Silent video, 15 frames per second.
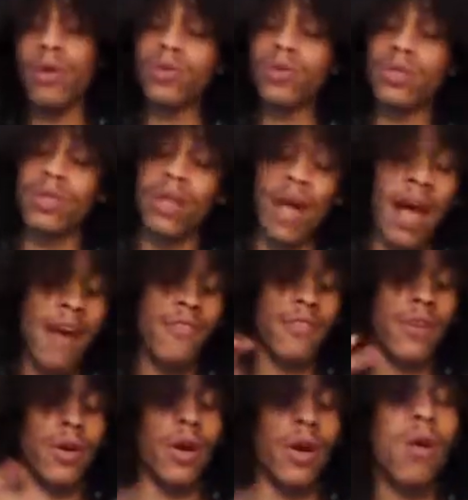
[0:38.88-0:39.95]
dudes
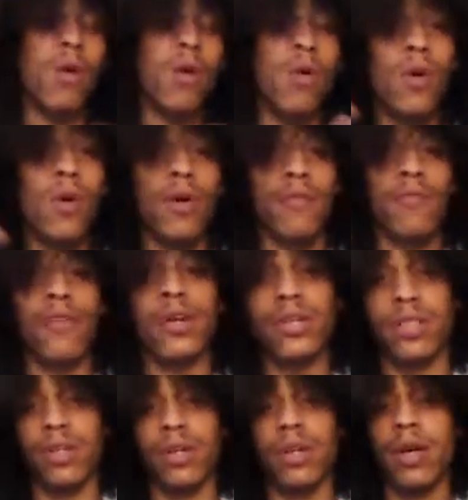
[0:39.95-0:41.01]
after Goku and
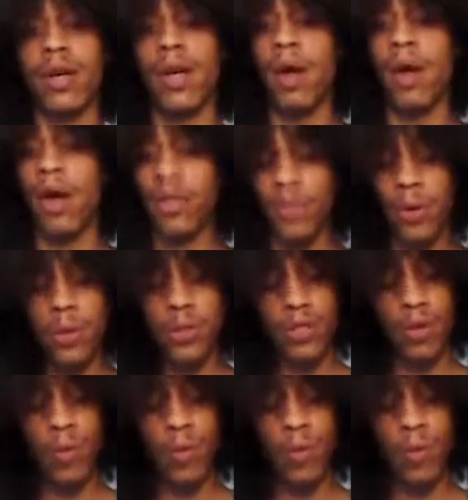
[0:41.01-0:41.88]
Frieza, and they're